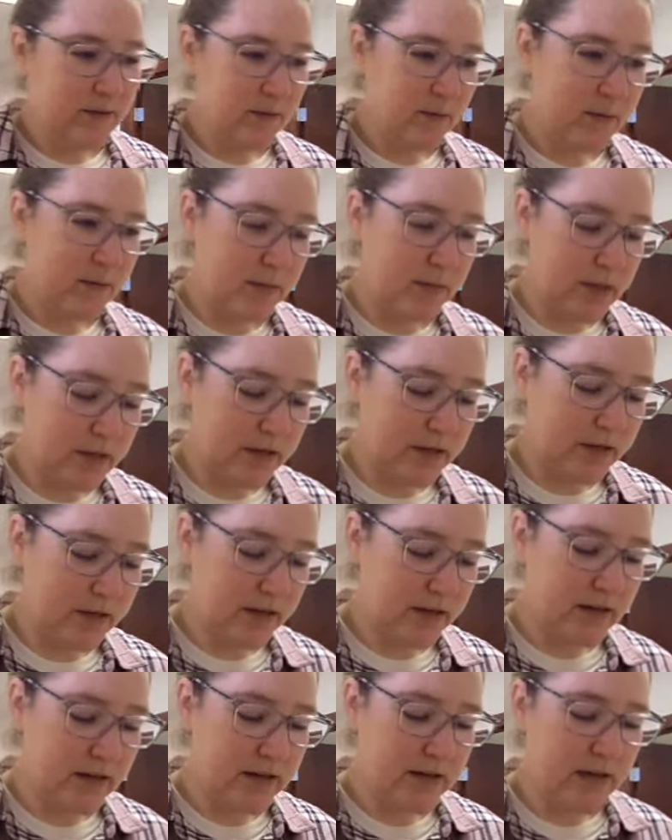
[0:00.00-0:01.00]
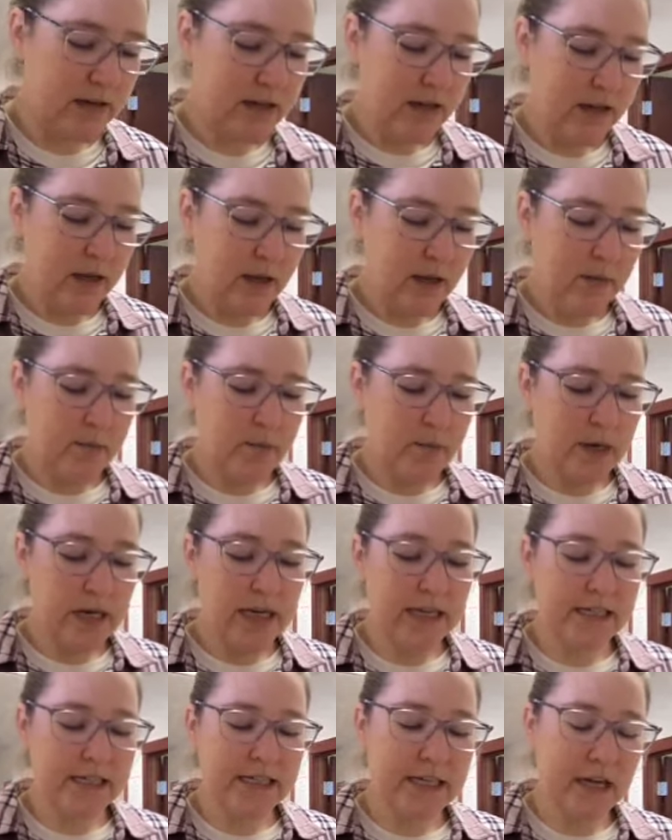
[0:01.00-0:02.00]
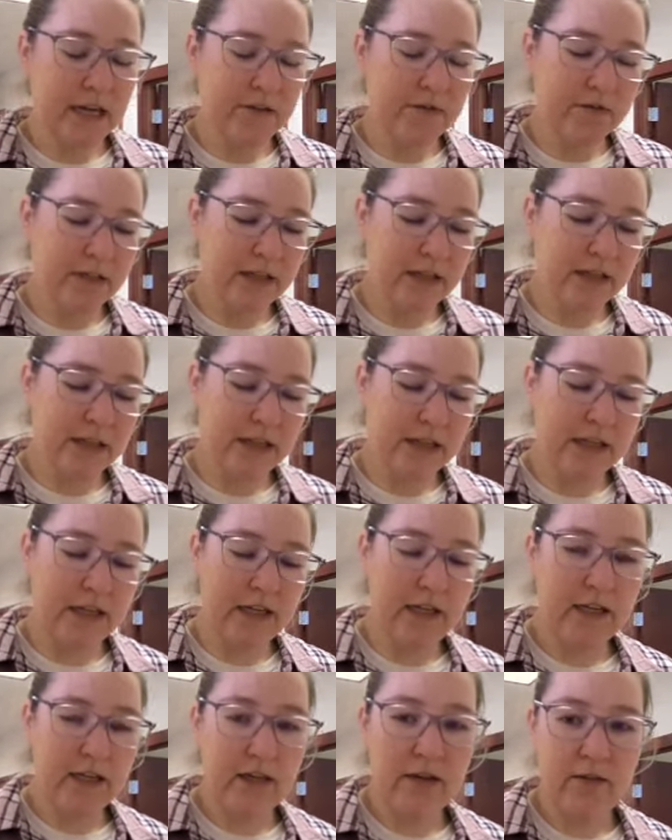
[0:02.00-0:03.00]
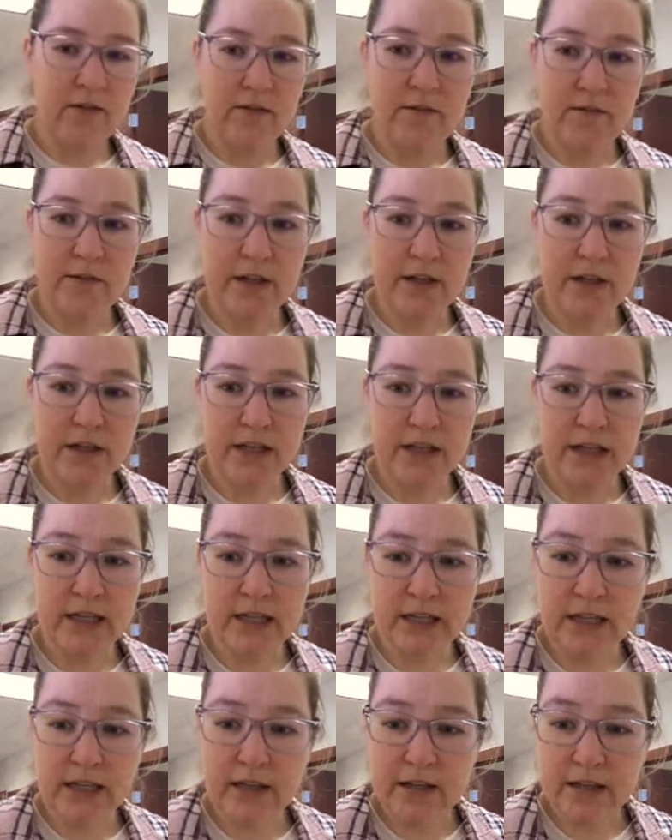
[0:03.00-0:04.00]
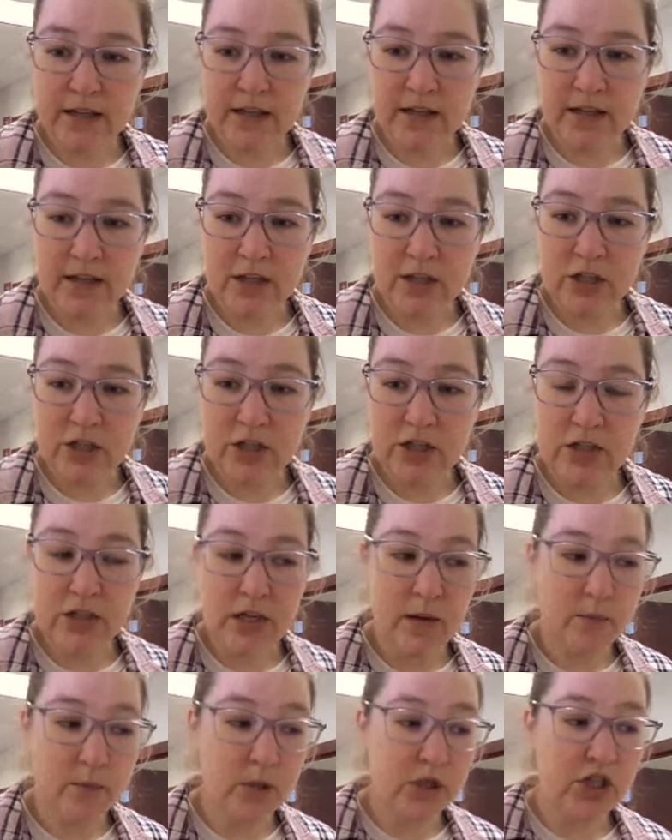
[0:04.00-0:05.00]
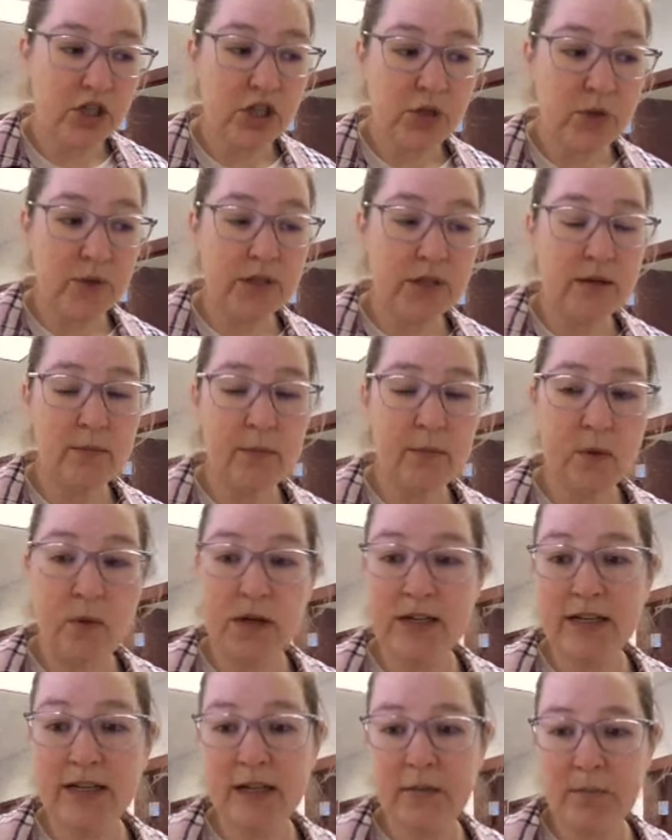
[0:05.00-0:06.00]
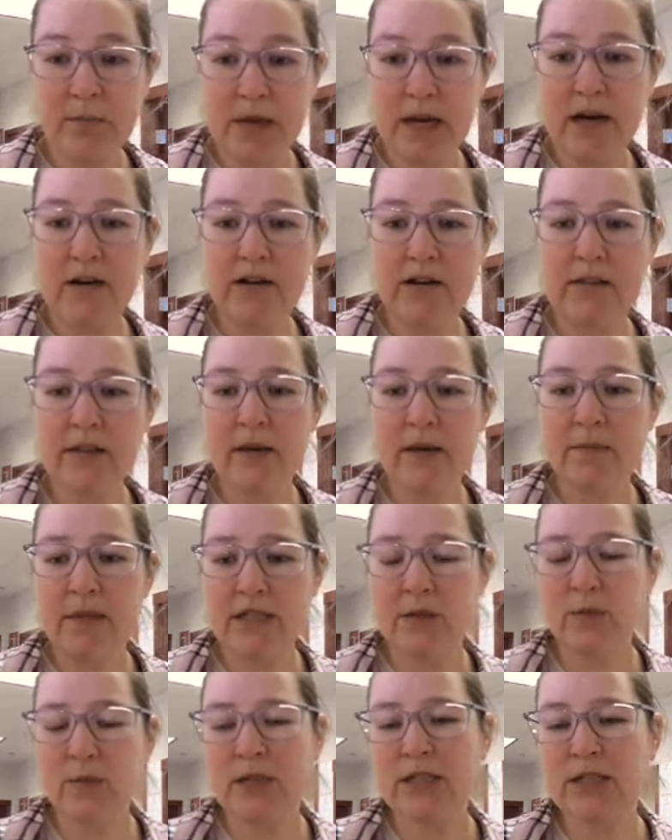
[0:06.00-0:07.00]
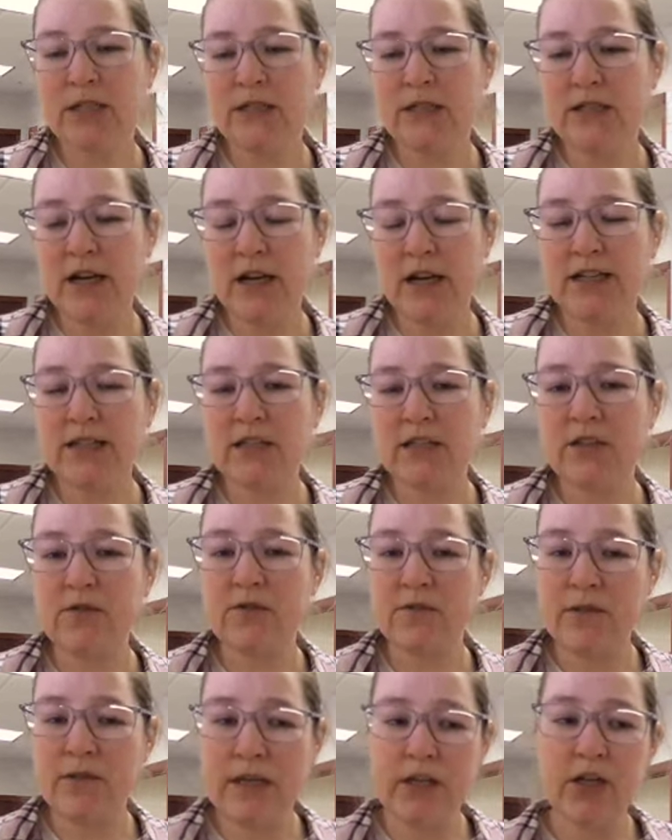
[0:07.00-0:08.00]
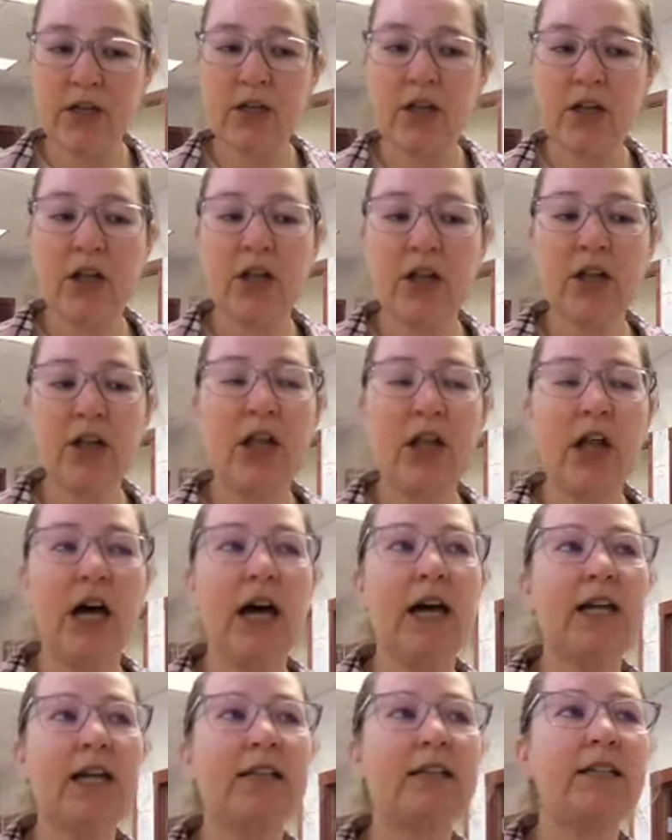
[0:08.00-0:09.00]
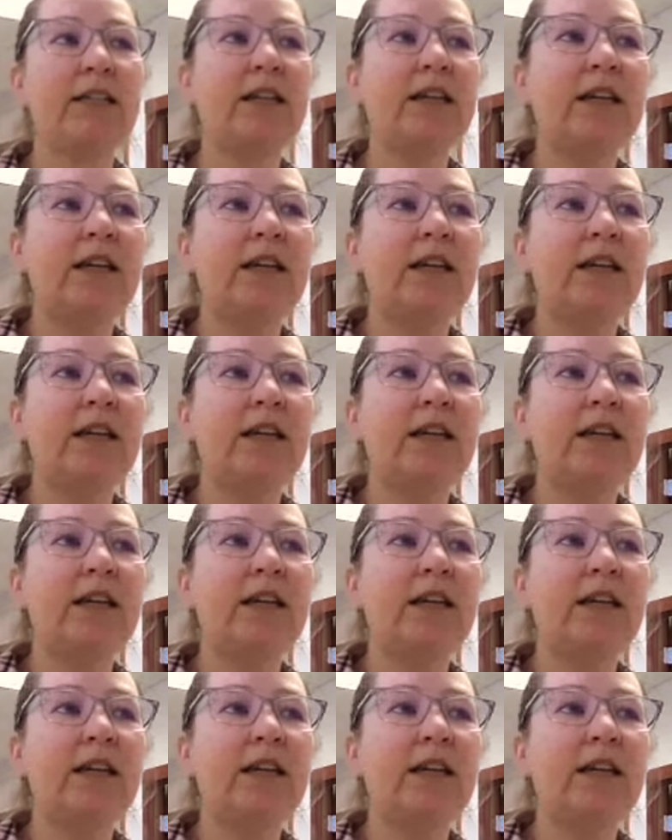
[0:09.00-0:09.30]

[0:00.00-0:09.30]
ribbon, but it definitely, feeling number 2 and number 1 and comparing them, this one does feel a lot